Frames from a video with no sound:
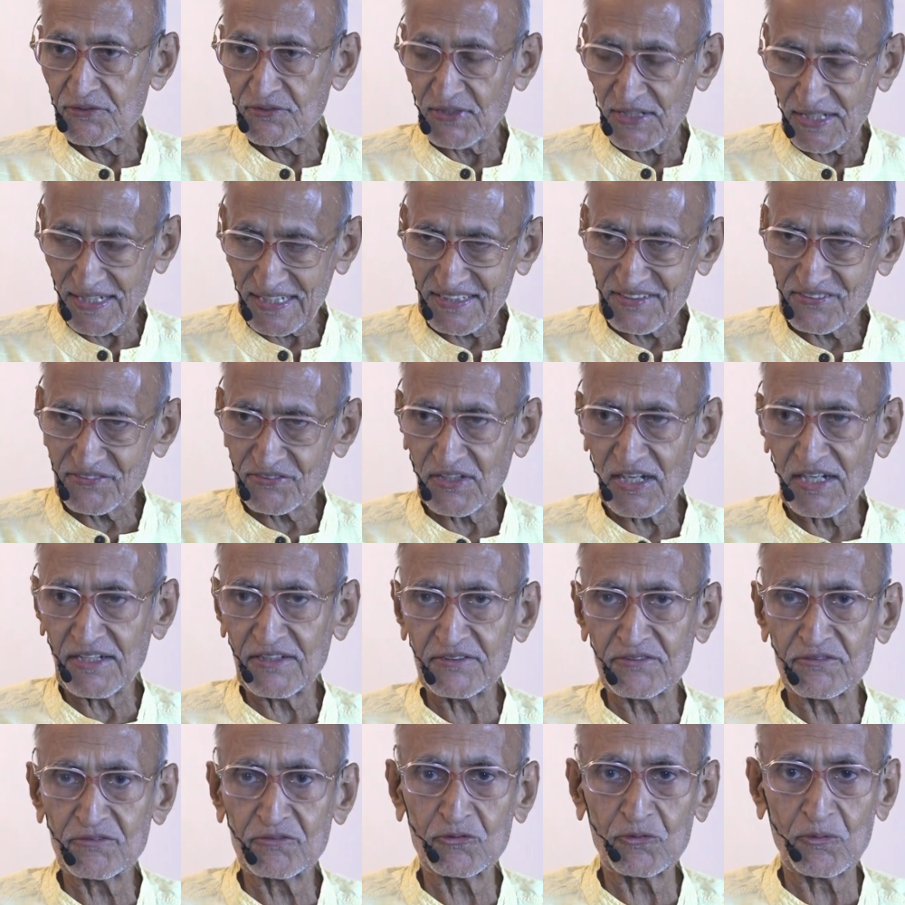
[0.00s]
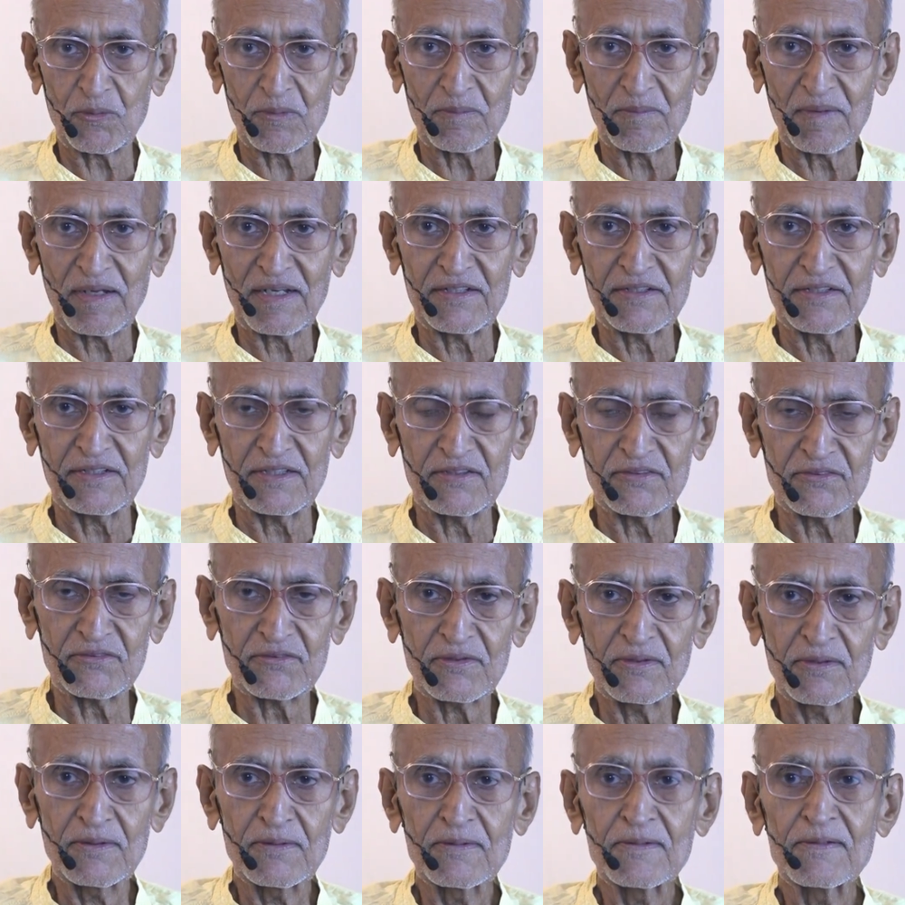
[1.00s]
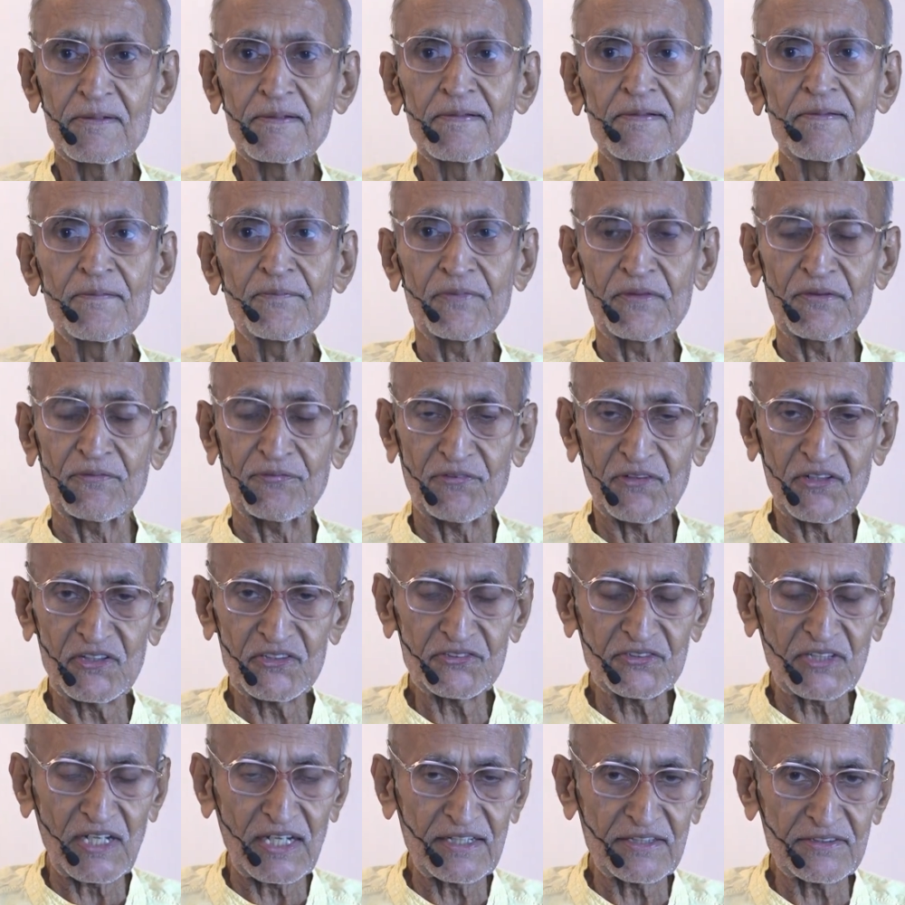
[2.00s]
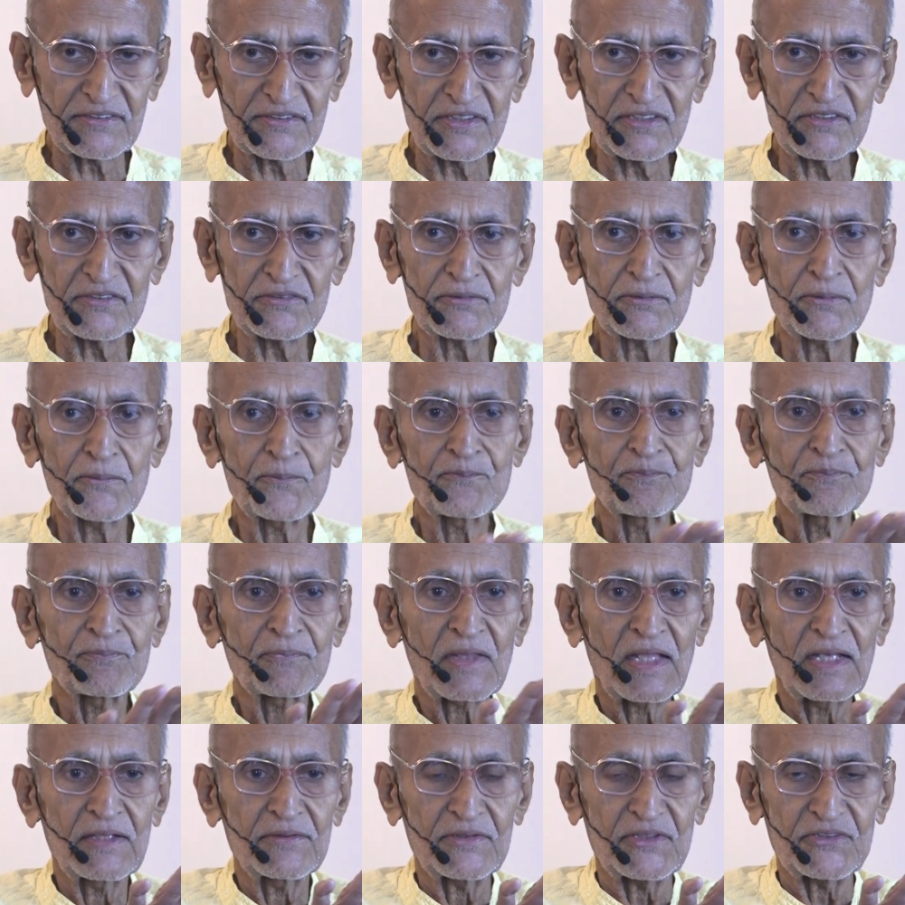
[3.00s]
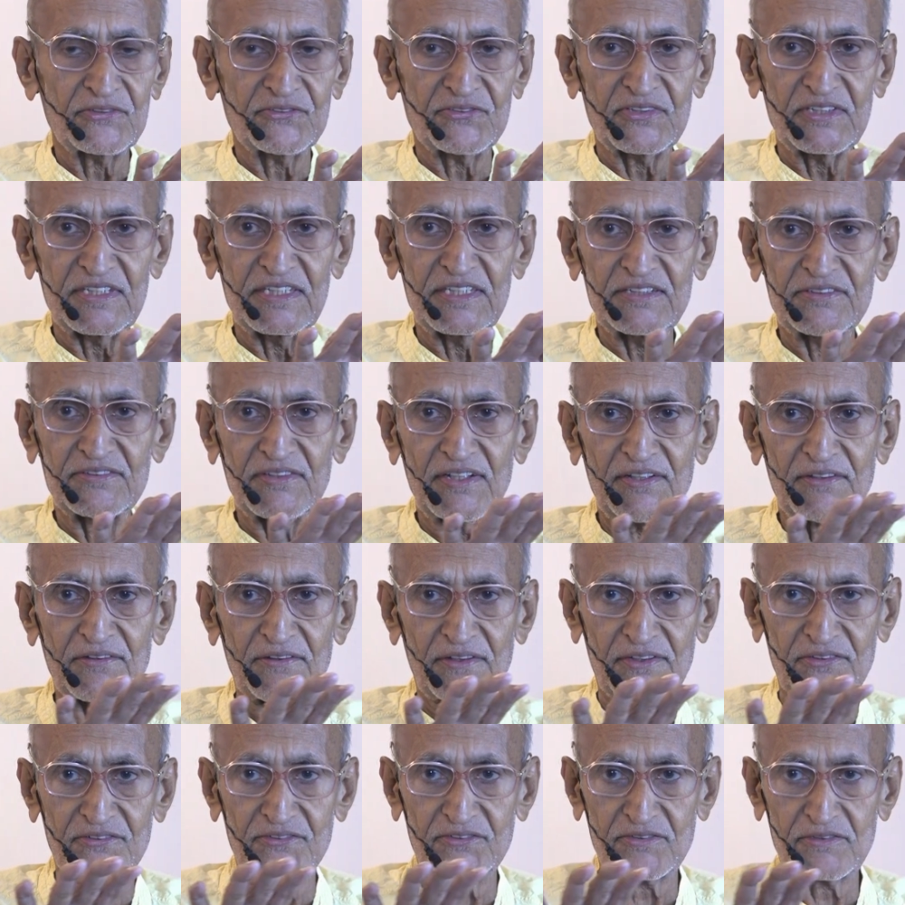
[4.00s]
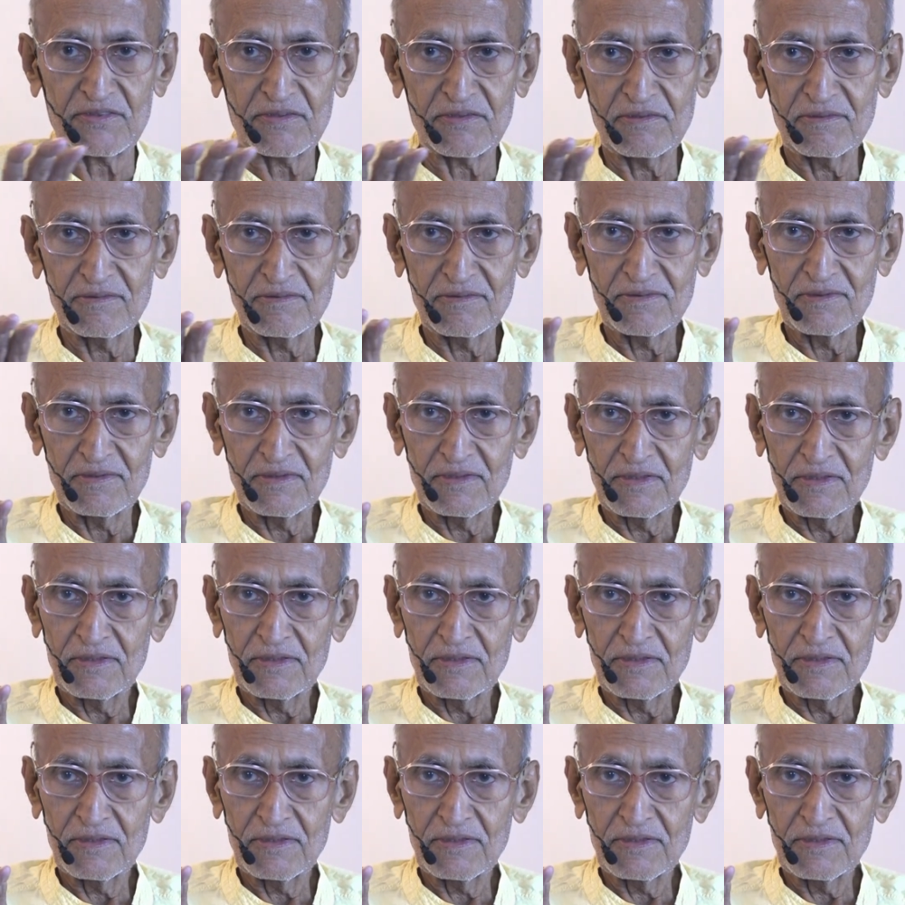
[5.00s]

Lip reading: The second status of supermind is, the first status is, the sea is at rest.